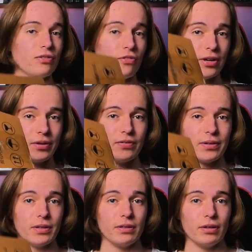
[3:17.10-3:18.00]
very
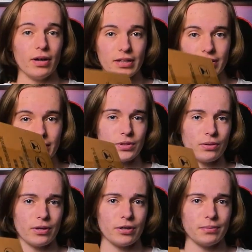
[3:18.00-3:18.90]
light,
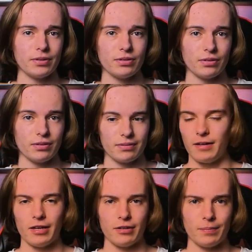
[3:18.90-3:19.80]
so I hope it's not
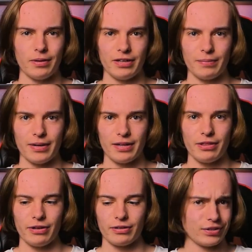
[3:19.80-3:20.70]
going to end up being a
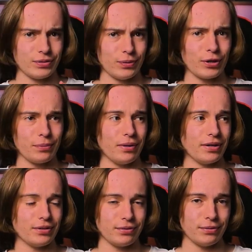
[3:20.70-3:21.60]
bad thing. I still hope
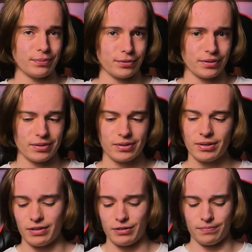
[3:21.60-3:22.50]
that it's a good product,
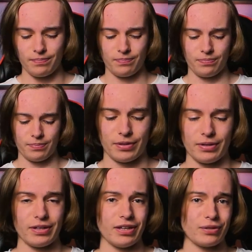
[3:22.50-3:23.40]

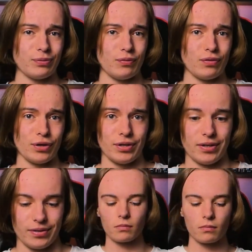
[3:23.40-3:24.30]
but I guess we'll
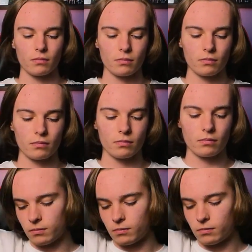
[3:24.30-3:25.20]
find
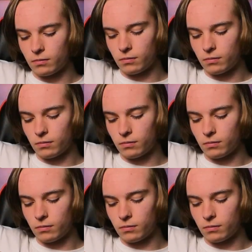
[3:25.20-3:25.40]
out.